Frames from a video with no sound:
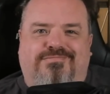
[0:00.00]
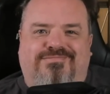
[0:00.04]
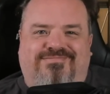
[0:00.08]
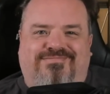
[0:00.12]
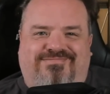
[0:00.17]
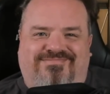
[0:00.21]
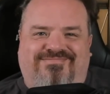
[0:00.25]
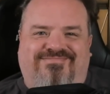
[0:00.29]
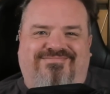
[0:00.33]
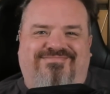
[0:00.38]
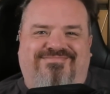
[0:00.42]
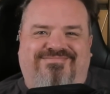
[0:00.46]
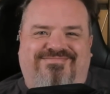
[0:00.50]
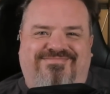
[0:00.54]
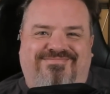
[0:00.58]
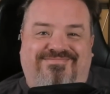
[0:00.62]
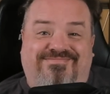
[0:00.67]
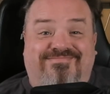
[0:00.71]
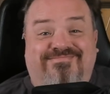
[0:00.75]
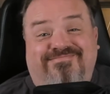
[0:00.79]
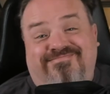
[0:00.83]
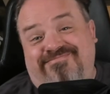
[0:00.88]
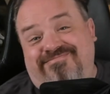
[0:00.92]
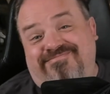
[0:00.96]

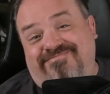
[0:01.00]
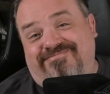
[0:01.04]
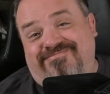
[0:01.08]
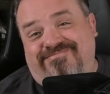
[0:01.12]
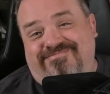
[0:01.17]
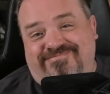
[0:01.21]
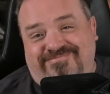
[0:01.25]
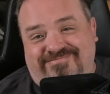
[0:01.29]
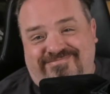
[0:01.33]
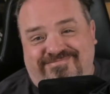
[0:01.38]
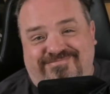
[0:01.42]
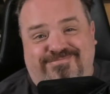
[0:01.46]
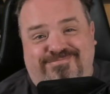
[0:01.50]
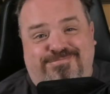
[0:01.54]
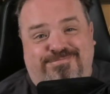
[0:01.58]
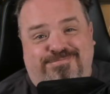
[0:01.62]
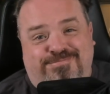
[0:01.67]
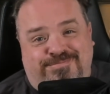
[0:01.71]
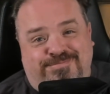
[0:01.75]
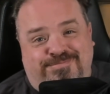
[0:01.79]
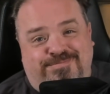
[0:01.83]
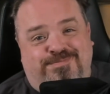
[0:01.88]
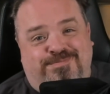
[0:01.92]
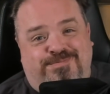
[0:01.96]

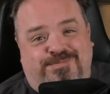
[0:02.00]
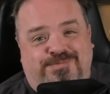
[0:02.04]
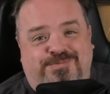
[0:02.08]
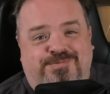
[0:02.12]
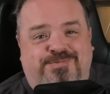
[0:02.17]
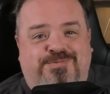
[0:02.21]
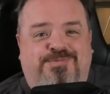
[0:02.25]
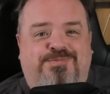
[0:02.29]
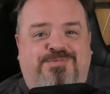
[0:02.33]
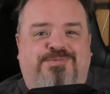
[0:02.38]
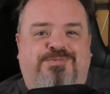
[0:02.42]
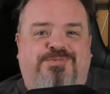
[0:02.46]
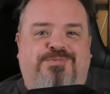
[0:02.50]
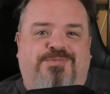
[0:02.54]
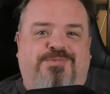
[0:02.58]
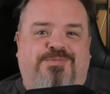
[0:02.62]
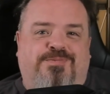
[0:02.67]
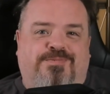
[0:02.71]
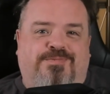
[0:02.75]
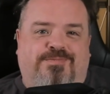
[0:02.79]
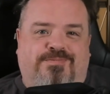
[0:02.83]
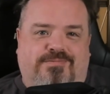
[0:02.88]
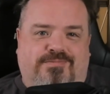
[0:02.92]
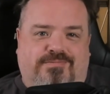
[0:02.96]

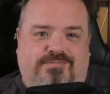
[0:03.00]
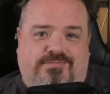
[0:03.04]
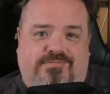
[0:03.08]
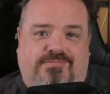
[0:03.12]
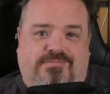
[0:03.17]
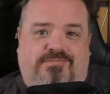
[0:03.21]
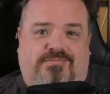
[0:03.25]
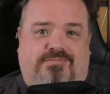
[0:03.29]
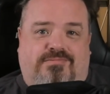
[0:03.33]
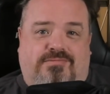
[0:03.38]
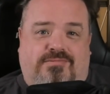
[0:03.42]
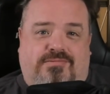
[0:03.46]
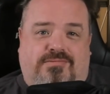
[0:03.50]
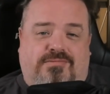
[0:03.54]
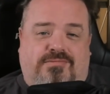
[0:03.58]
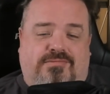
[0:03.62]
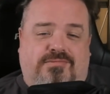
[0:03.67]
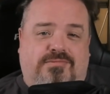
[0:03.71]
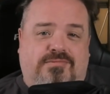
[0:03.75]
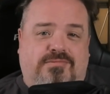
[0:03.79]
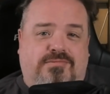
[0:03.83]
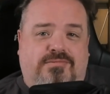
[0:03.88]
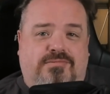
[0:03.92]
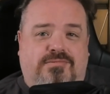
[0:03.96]

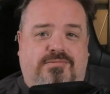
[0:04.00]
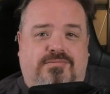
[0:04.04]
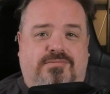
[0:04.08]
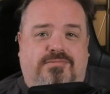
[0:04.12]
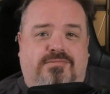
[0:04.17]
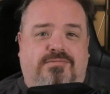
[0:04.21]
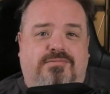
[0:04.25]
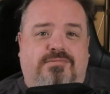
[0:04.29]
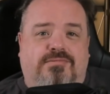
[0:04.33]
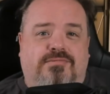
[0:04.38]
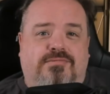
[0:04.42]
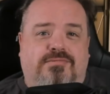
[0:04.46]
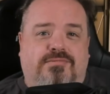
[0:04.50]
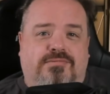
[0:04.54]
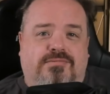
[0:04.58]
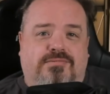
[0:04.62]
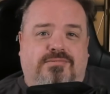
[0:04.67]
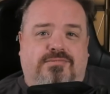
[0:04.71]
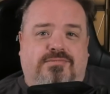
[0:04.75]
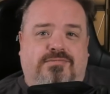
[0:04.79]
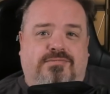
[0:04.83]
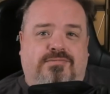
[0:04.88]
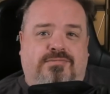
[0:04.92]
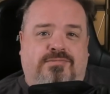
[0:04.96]

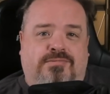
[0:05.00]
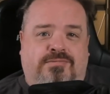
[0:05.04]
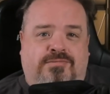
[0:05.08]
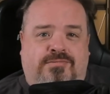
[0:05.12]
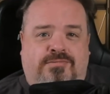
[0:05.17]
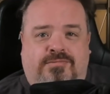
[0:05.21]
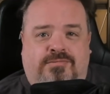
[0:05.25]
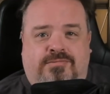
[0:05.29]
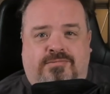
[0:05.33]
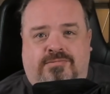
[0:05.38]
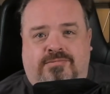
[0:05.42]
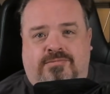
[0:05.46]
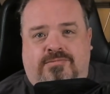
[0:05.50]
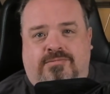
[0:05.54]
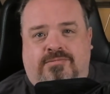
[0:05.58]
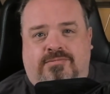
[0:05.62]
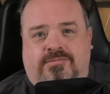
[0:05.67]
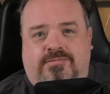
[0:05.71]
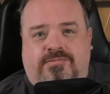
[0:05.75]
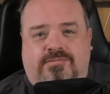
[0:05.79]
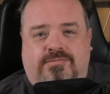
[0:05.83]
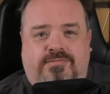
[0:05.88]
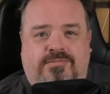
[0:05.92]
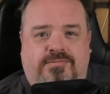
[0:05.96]

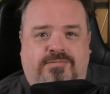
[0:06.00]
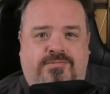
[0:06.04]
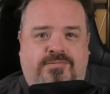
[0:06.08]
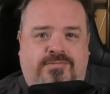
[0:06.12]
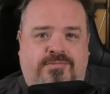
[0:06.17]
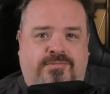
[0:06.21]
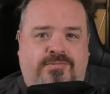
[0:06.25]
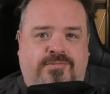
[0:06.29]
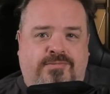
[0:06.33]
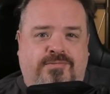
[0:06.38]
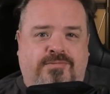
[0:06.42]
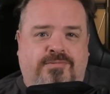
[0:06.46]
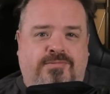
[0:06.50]
[no speech]